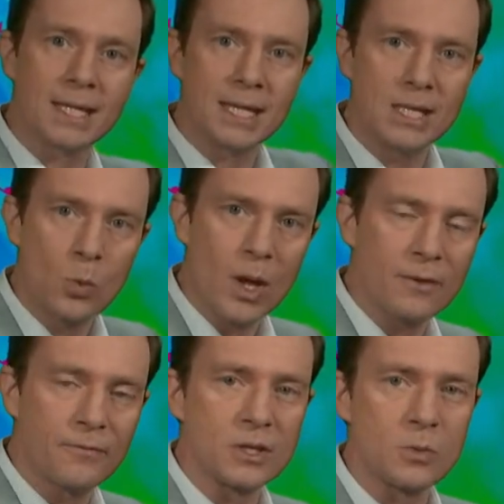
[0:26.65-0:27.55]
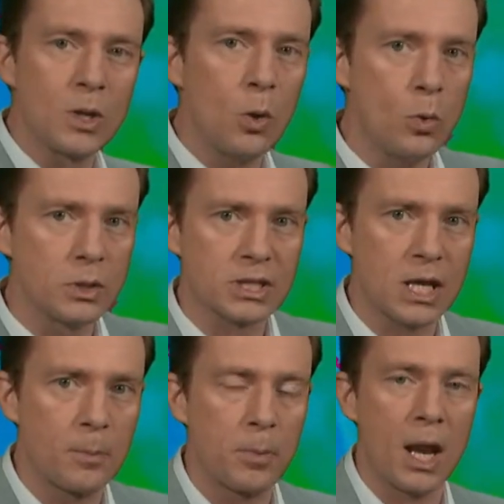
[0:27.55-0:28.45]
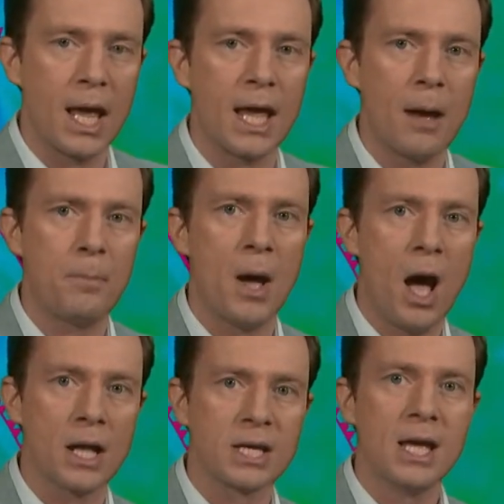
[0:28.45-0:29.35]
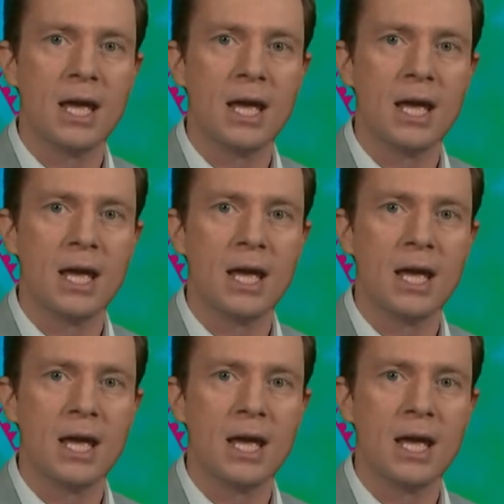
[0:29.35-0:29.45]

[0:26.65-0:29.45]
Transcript: and these weather fronts will also play a part,